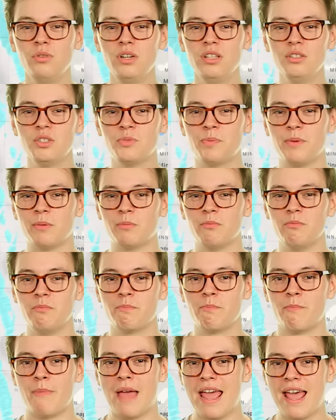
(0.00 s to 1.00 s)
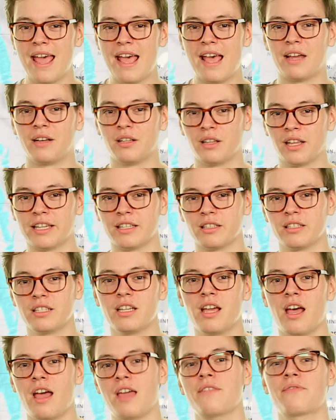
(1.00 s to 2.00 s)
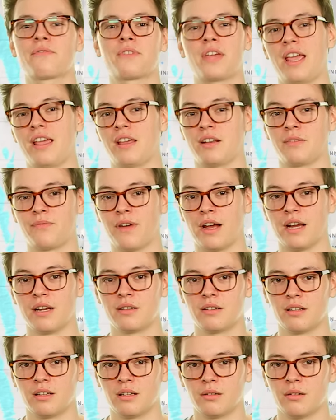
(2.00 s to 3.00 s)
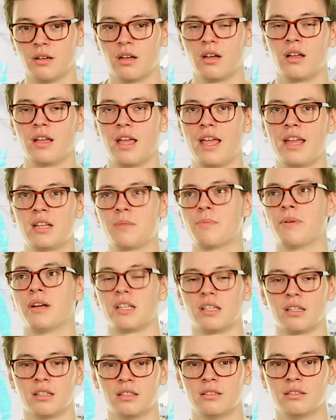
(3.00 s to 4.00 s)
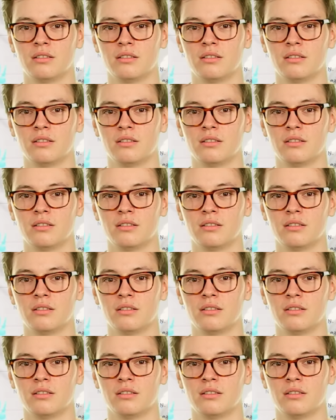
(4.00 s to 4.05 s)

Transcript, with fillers: weather's been mad lately. I can't find anybody.